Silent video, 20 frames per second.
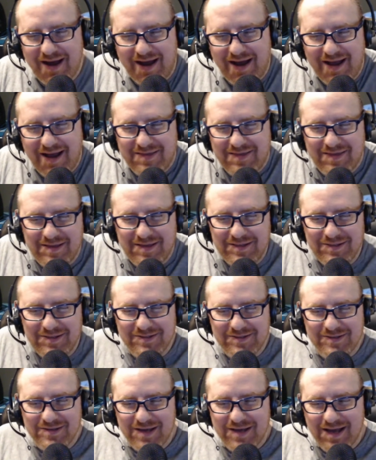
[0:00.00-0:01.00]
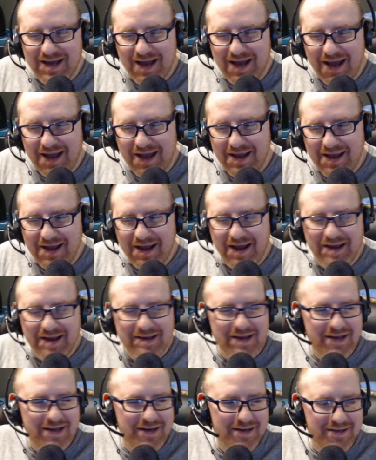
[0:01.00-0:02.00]
I, uh, this uh, I, I, I
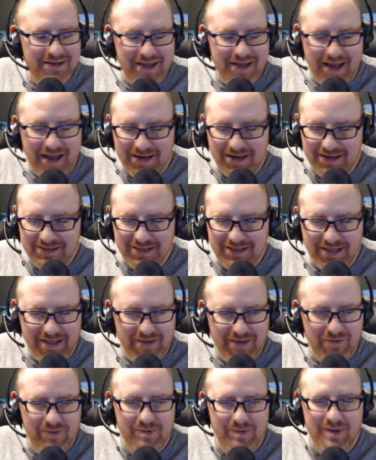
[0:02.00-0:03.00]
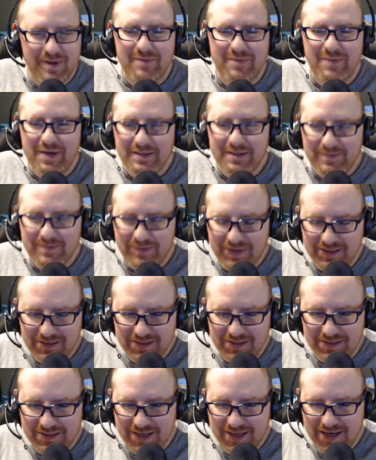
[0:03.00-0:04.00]
gotta hand, tell everybody the best
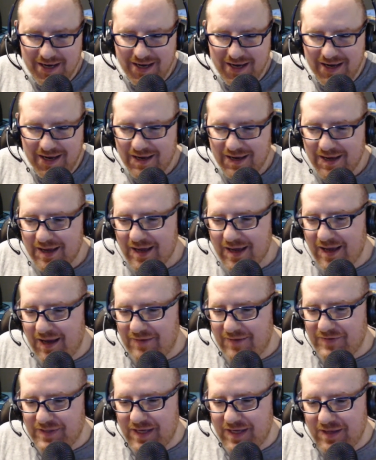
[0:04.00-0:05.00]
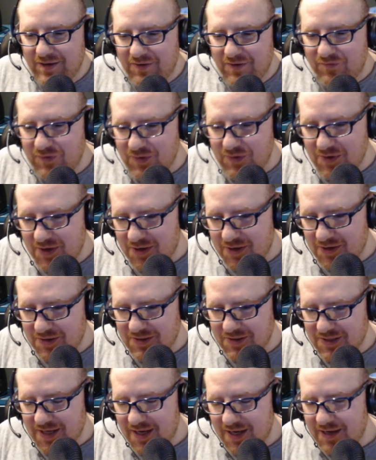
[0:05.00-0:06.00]
place to stay. I've stayed there a few
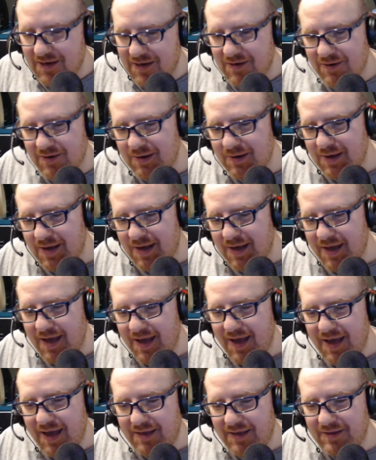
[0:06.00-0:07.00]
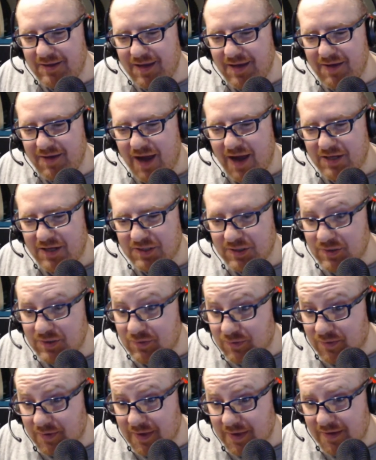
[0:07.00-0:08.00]
years now, and they
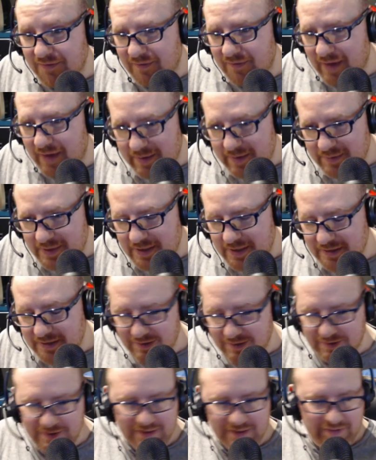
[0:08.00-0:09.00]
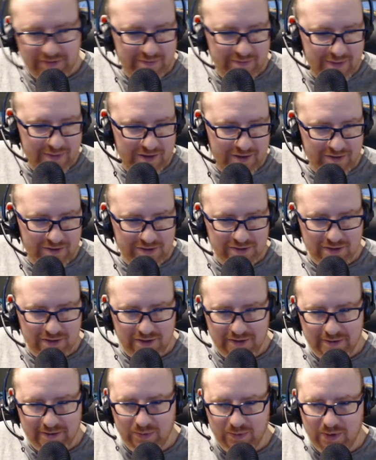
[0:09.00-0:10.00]
actually revamped it, so it's even better. It's
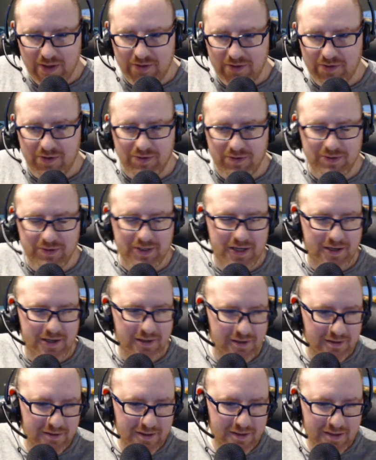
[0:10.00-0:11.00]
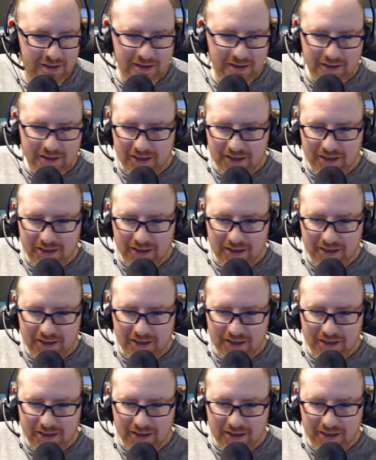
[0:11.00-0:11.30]
called the Brother Hotel.